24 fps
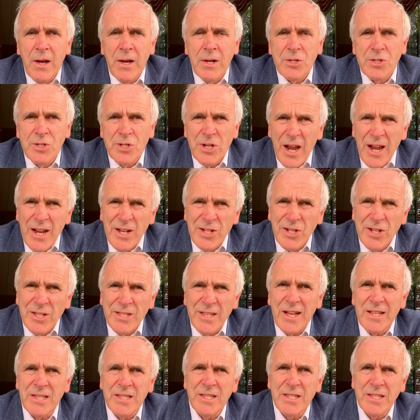changes
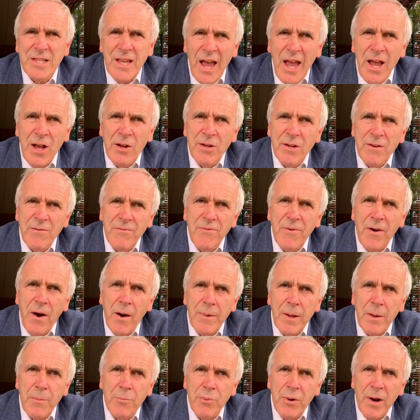at scale in
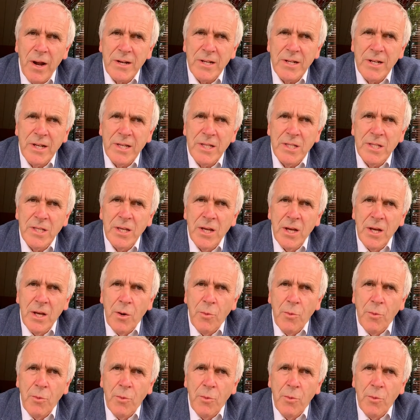farming practice